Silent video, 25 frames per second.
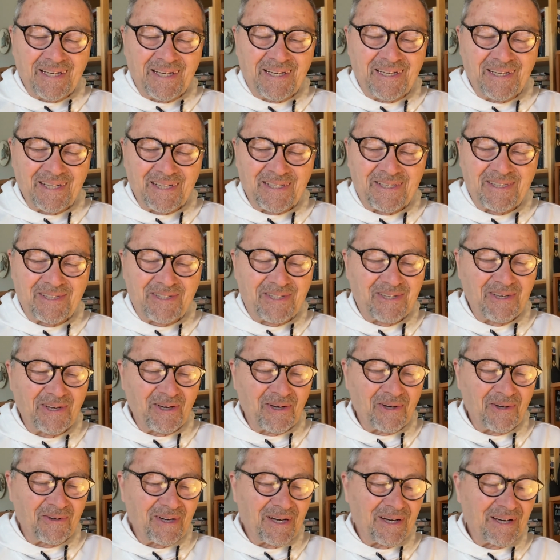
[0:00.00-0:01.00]
And
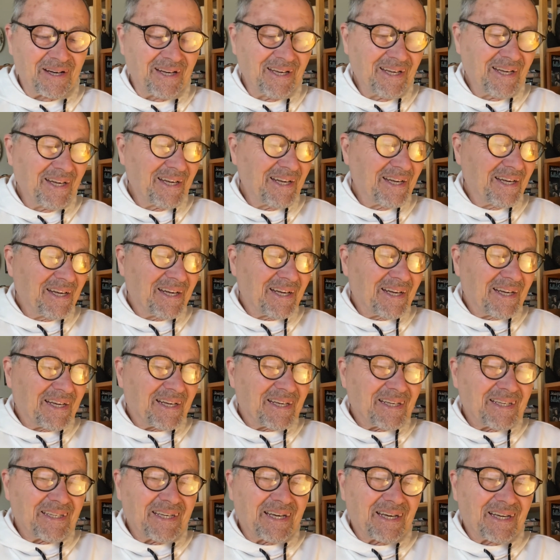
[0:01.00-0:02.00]
so,
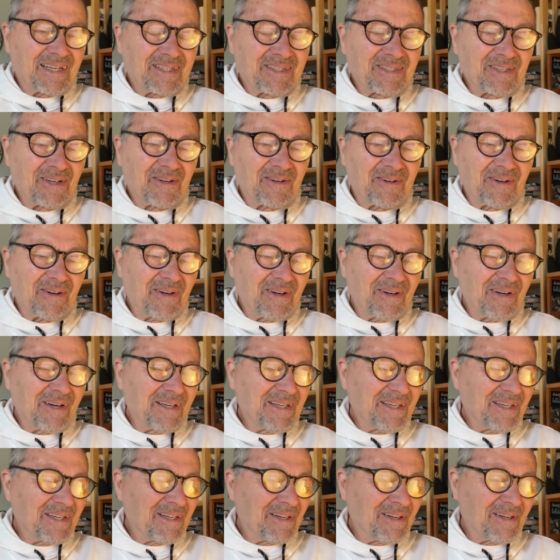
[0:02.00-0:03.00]
yeah, so,
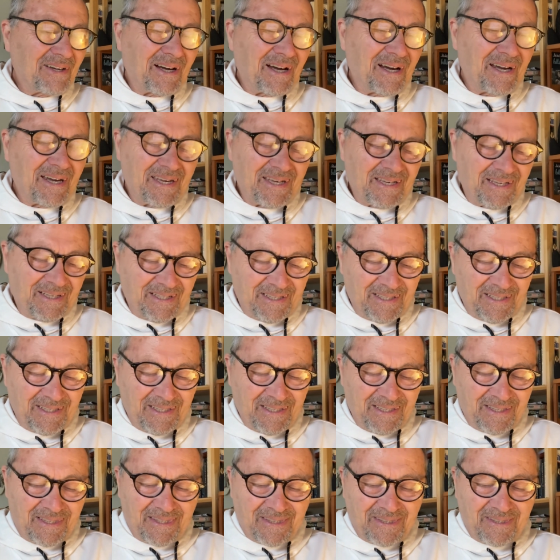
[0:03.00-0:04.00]
you know, I
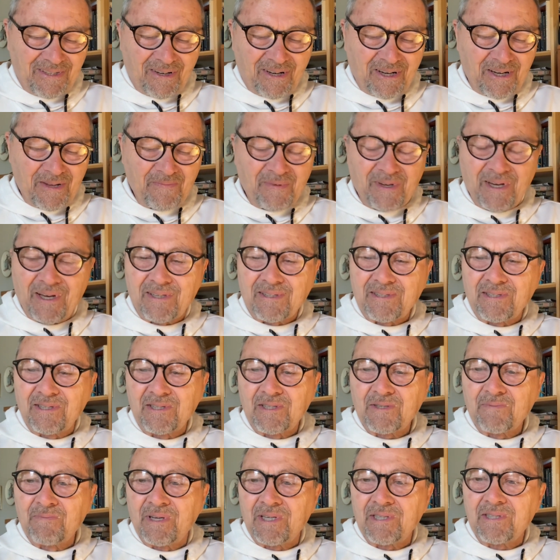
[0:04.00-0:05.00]
thought about
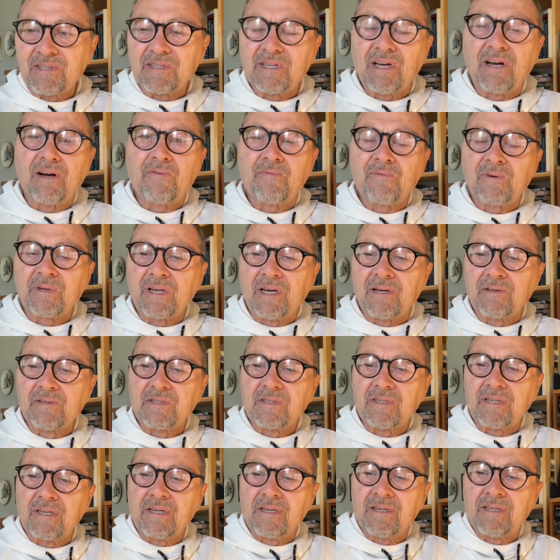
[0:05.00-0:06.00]
this myself when I was
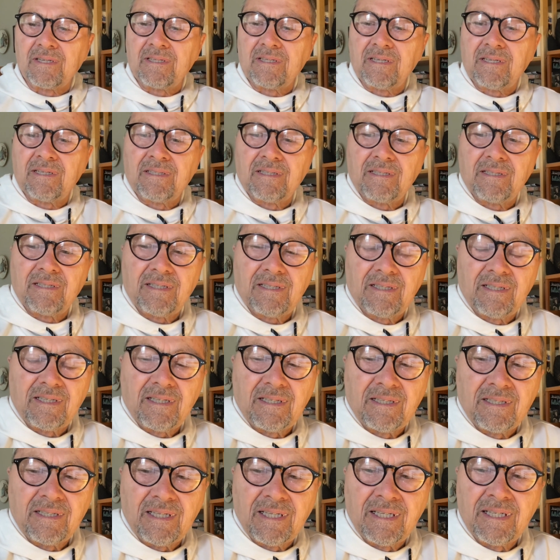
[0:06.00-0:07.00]
there in
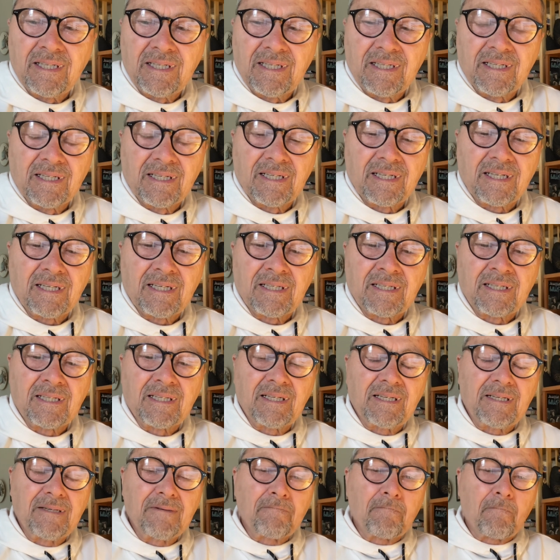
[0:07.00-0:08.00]
India,
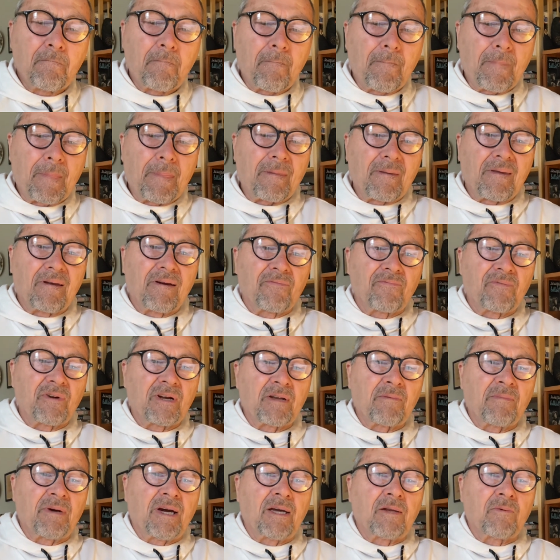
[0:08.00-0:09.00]
and a friend
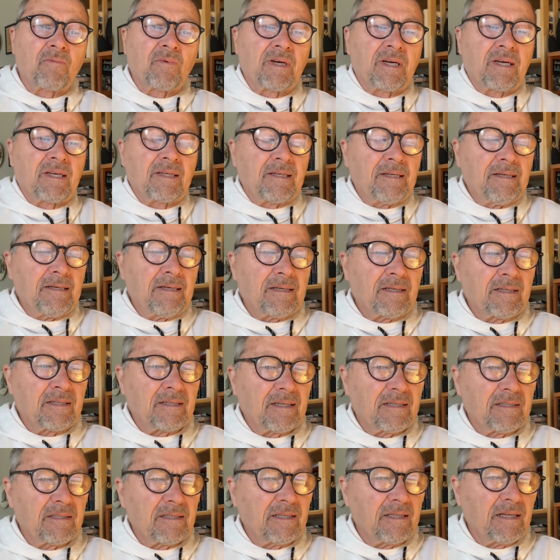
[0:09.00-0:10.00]
of mine went in
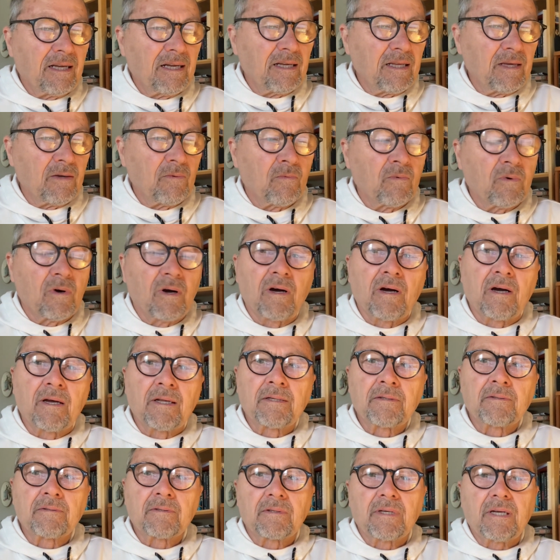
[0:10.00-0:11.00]

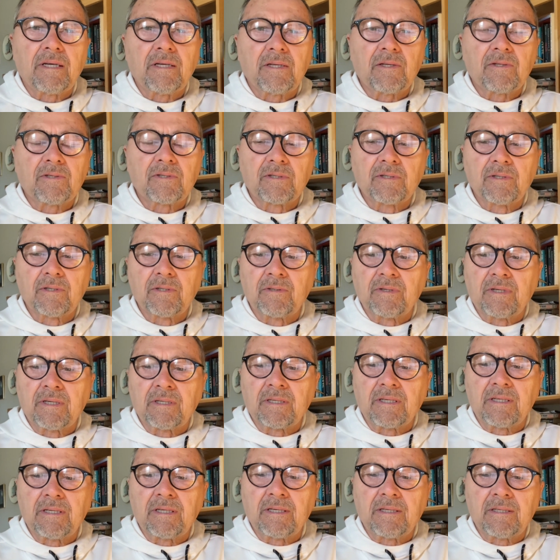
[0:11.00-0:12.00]
1981, 82,
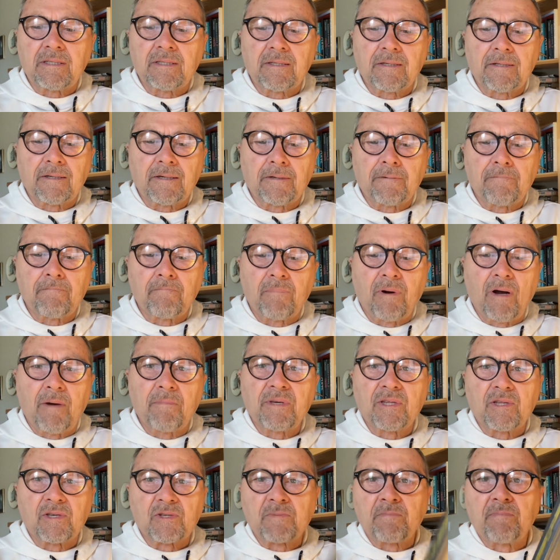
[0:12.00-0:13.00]
and bought
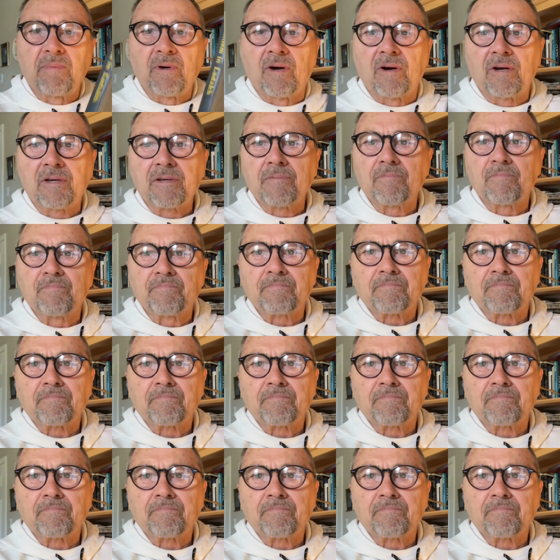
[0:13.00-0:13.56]
me this book,